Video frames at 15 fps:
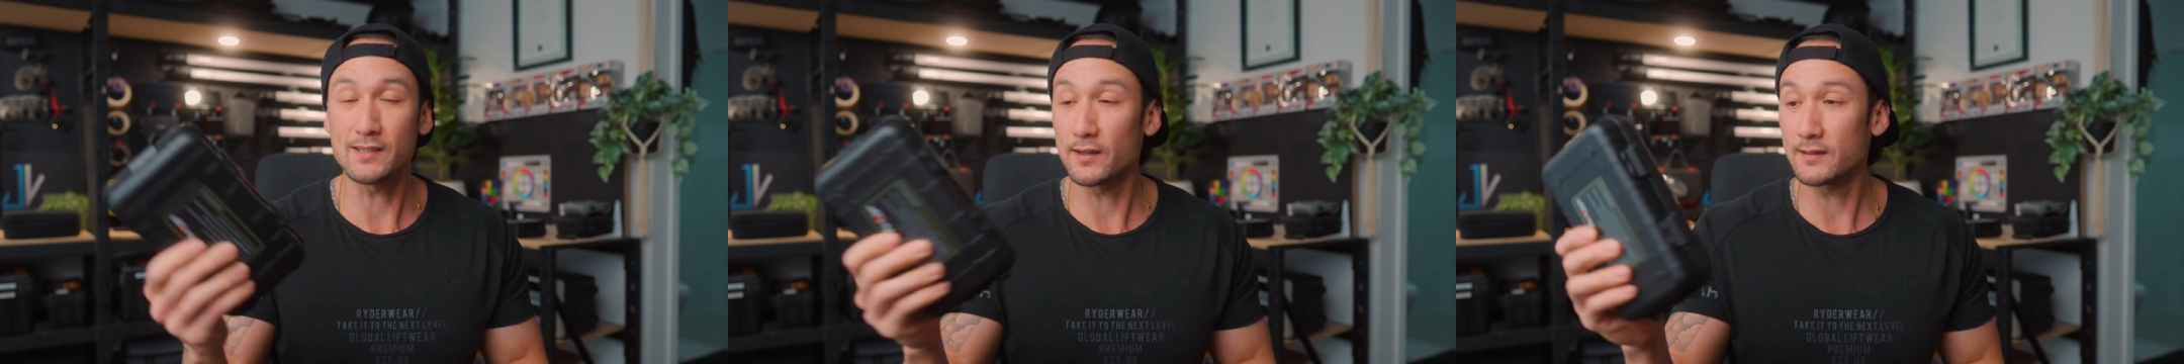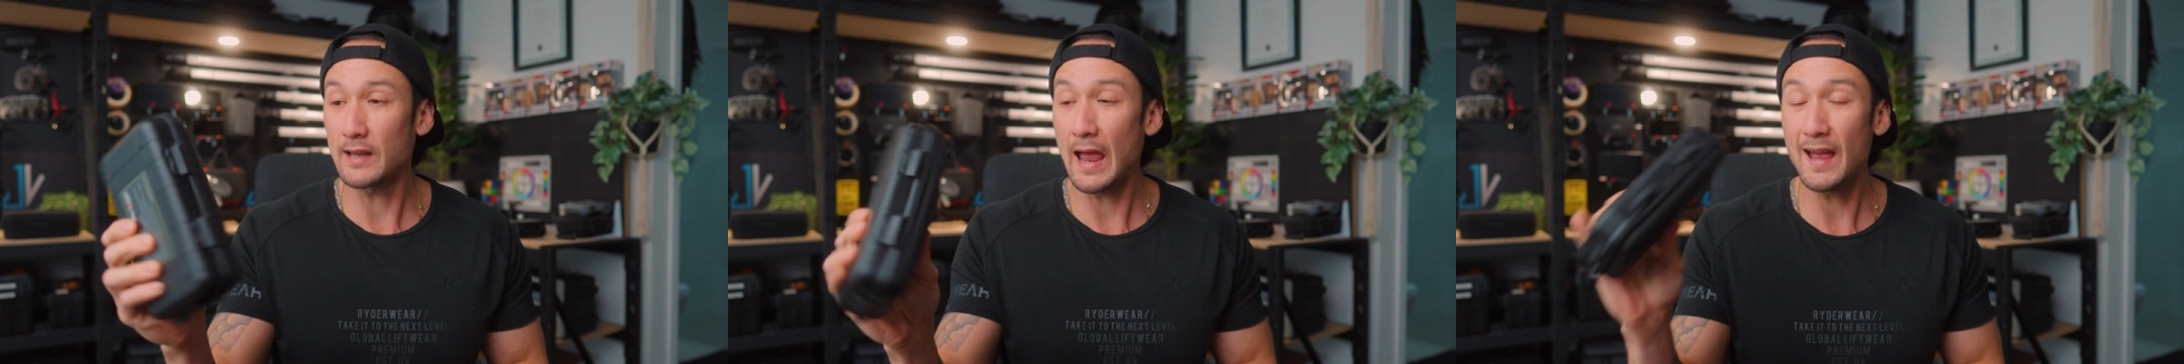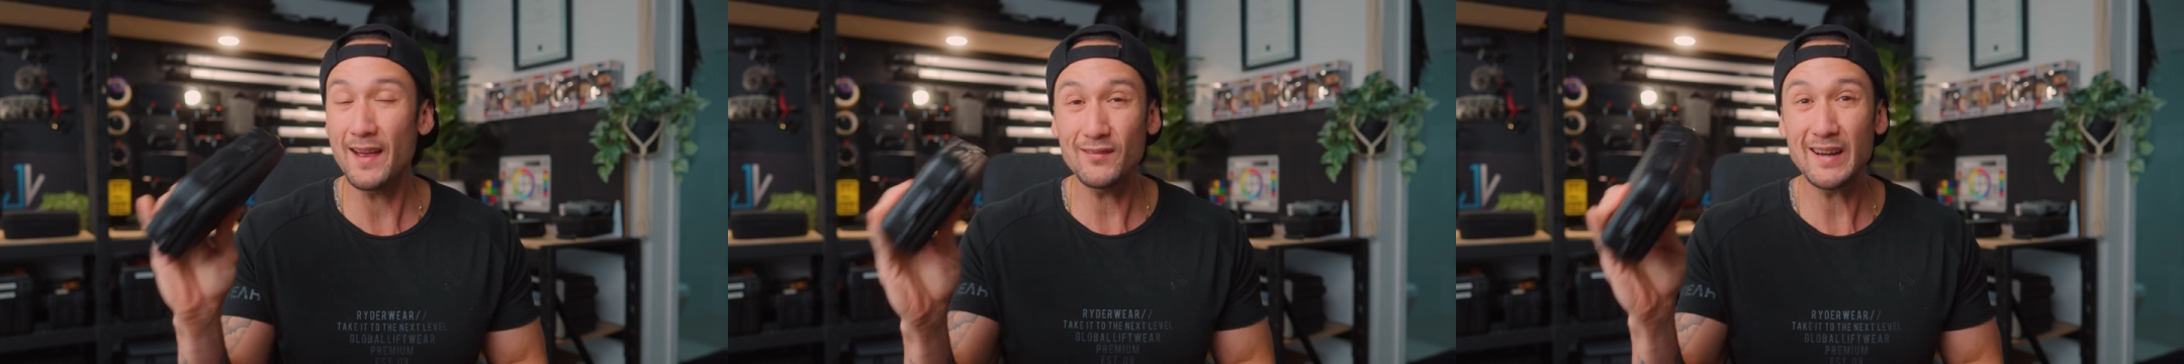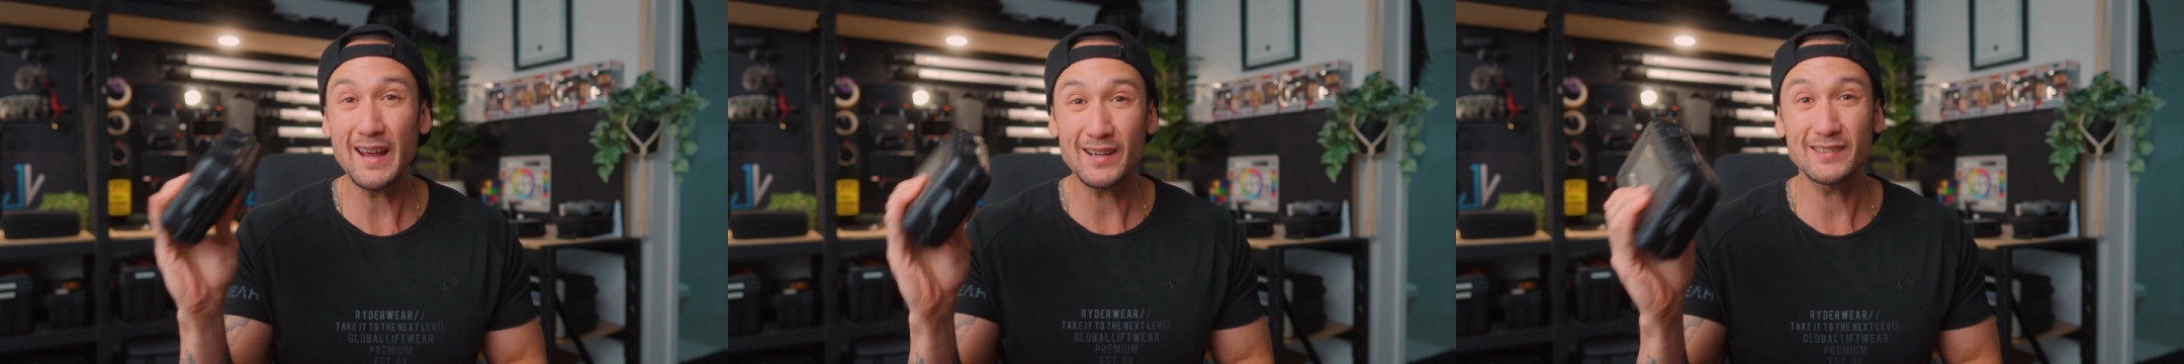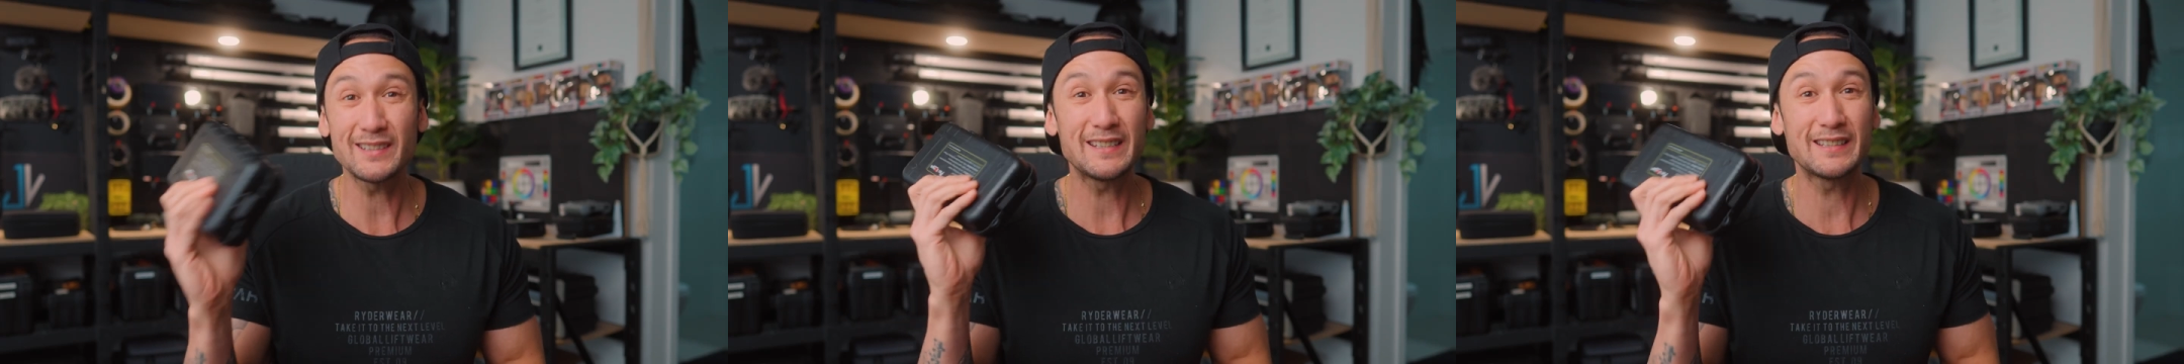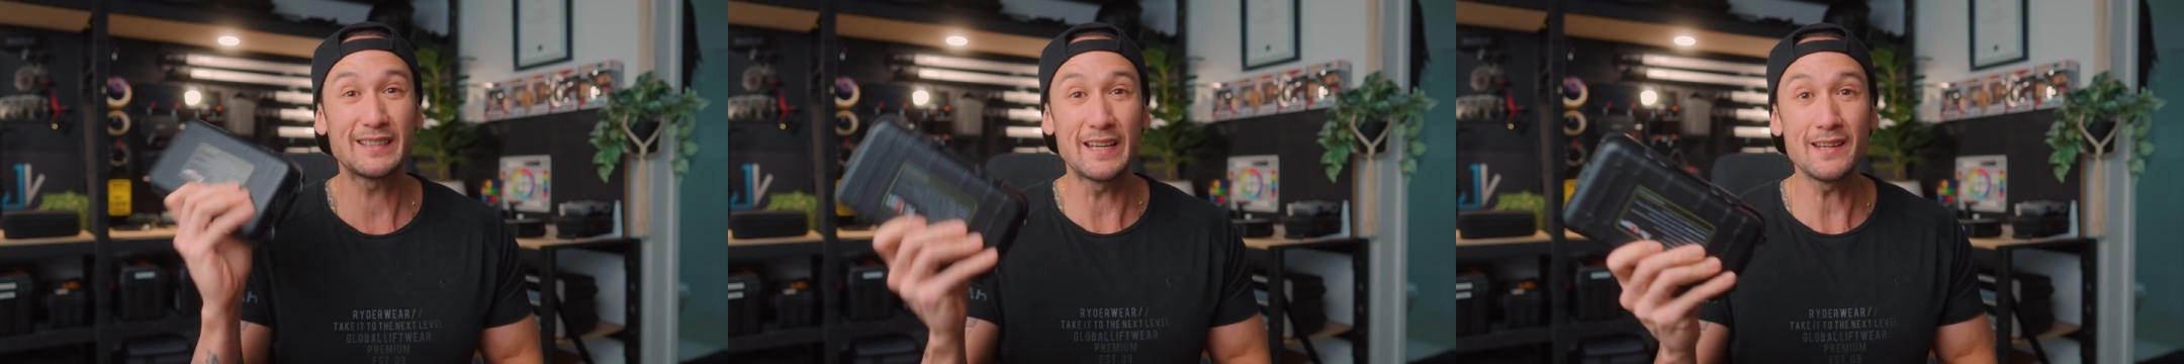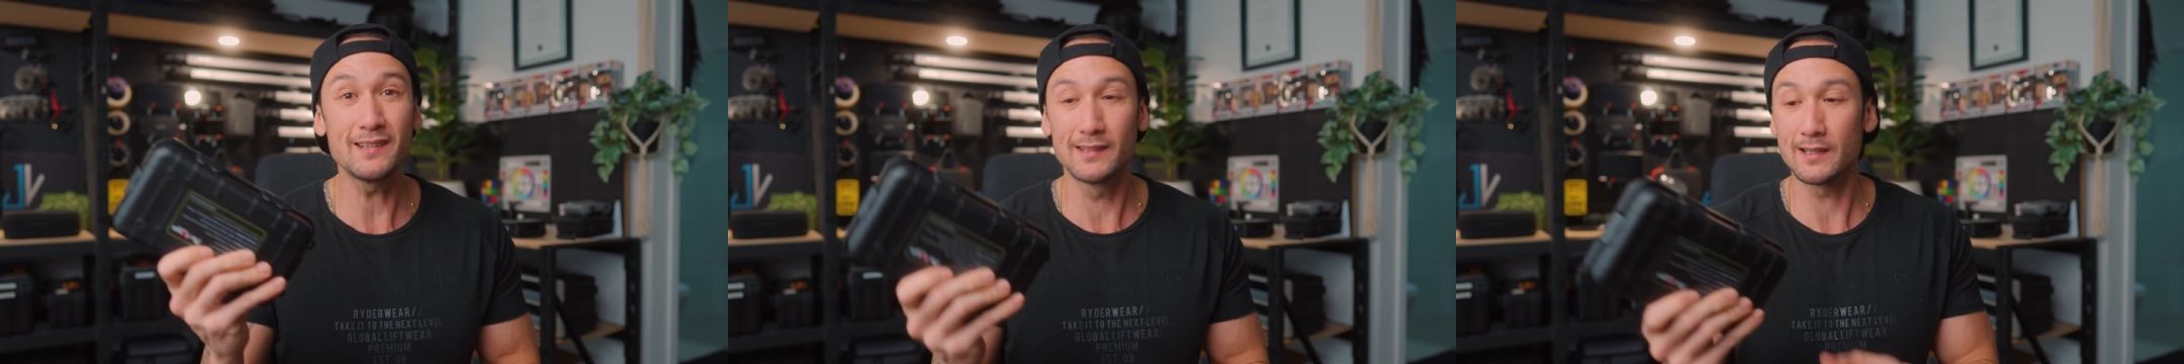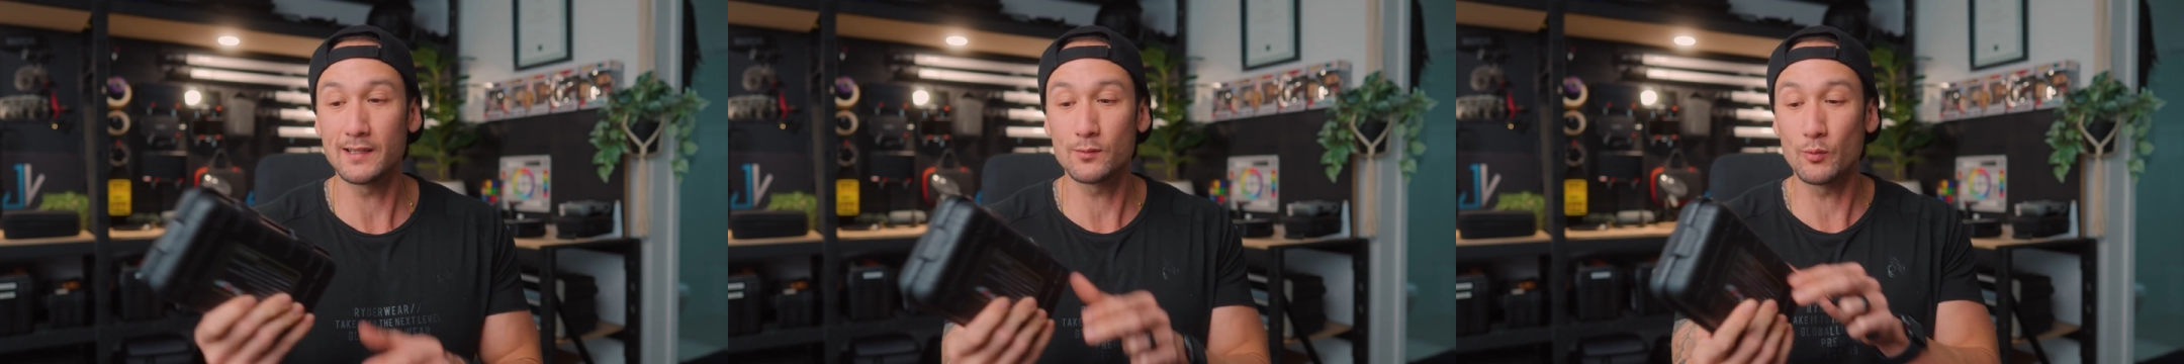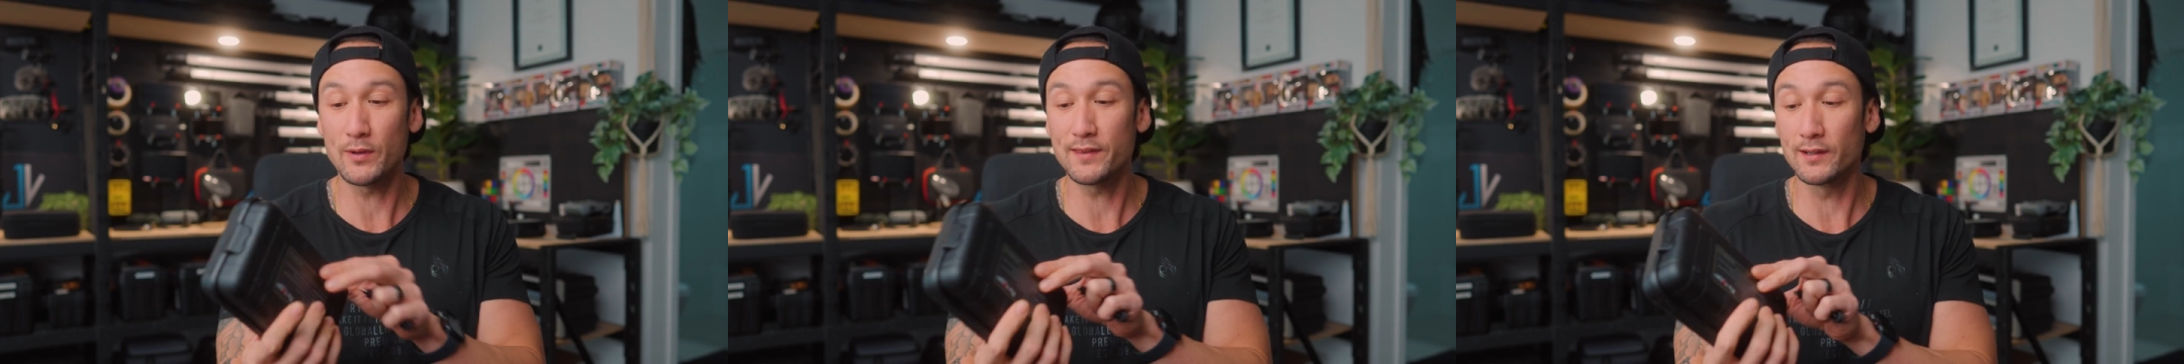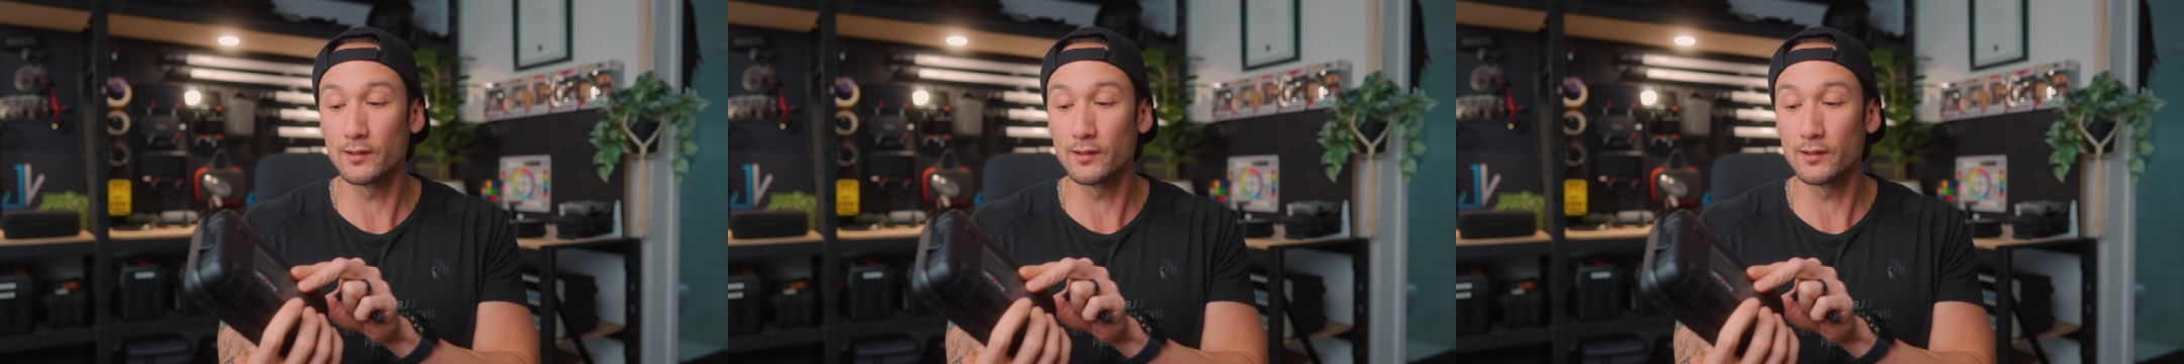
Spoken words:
I haven't actually seen this with